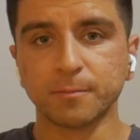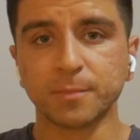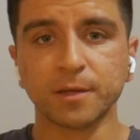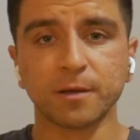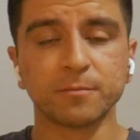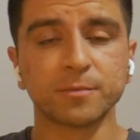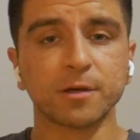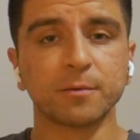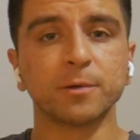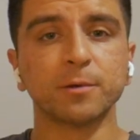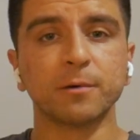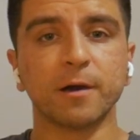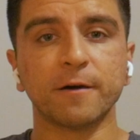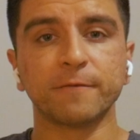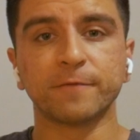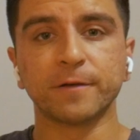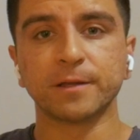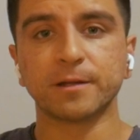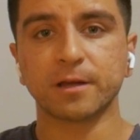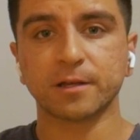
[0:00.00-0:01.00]
BMW
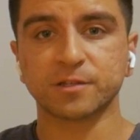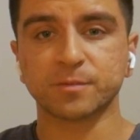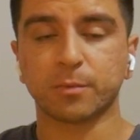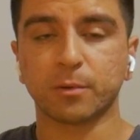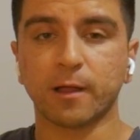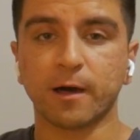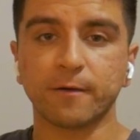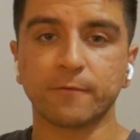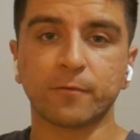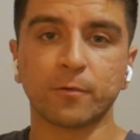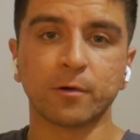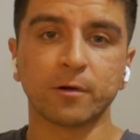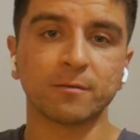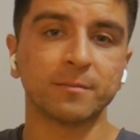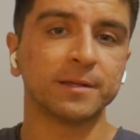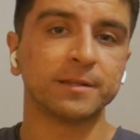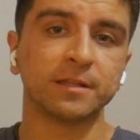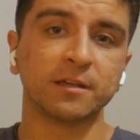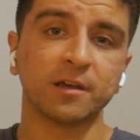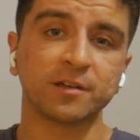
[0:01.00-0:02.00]
F8X
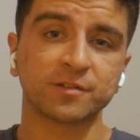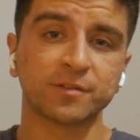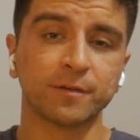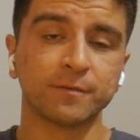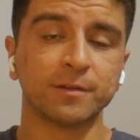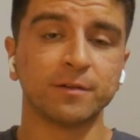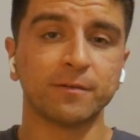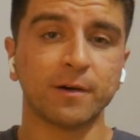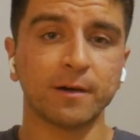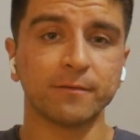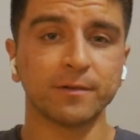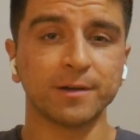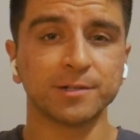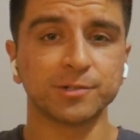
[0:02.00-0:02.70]
platform and the S55